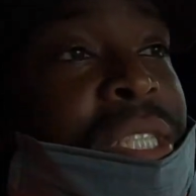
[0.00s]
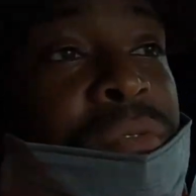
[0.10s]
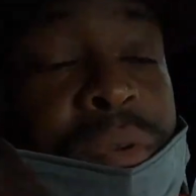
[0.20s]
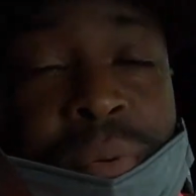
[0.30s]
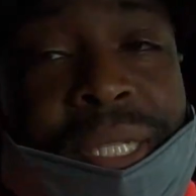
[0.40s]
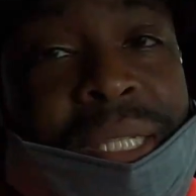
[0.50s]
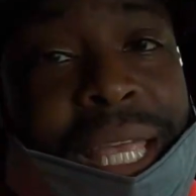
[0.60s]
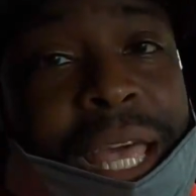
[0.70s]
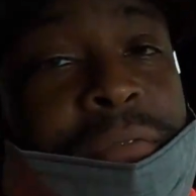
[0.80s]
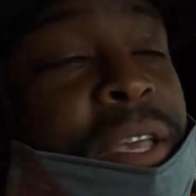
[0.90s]
since they replaced
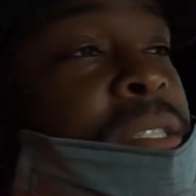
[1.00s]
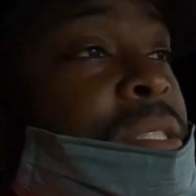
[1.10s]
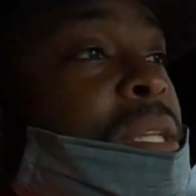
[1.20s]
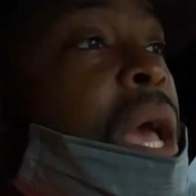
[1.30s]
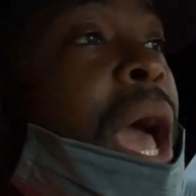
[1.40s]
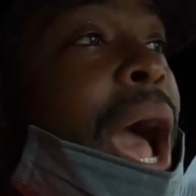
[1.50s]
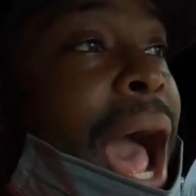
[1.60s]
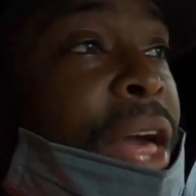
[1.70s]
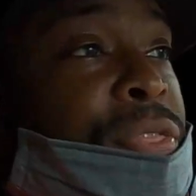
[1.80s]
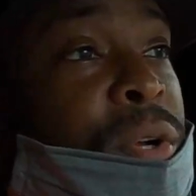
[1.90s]
the can phasers.
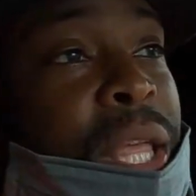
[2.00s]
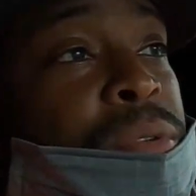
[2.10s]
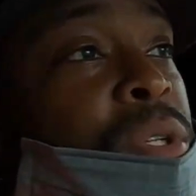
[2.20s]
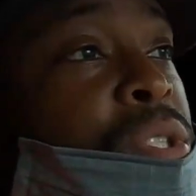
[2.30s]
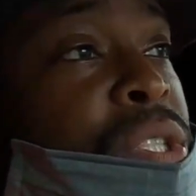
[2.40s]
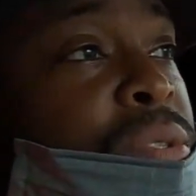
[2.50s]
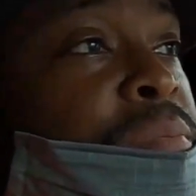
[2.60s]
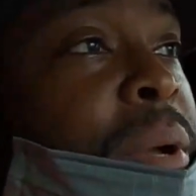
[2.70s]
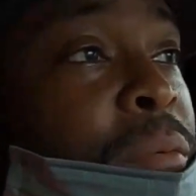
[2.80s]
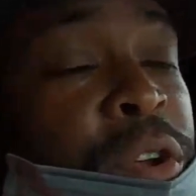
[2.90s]
I thought they was gonna
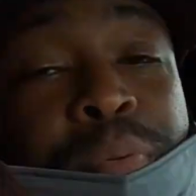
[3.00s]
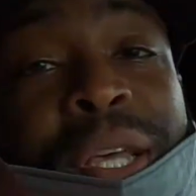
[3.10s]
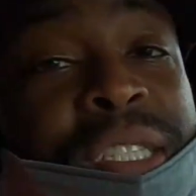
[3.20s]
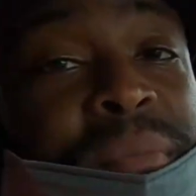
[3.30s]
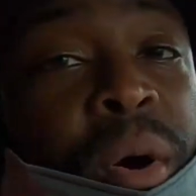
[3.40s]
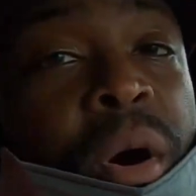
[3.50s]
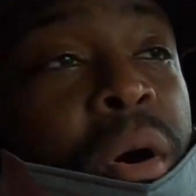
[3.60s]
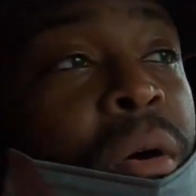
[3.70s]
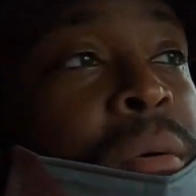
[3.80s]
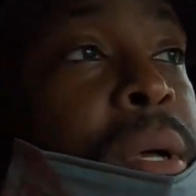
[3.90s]
just replace them
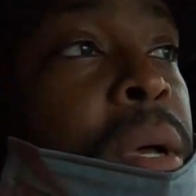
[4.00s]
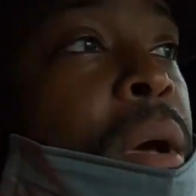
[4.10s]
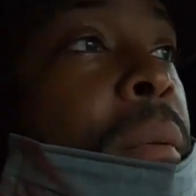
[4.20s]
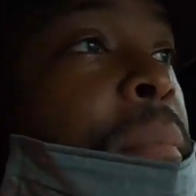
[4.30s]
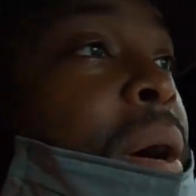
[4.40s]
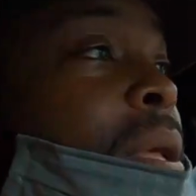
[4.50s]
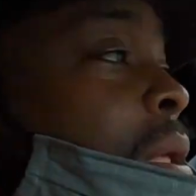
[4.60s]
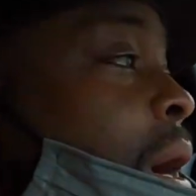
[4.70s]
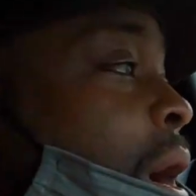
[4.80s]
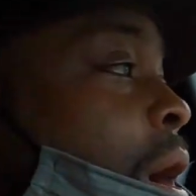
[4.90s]
all, but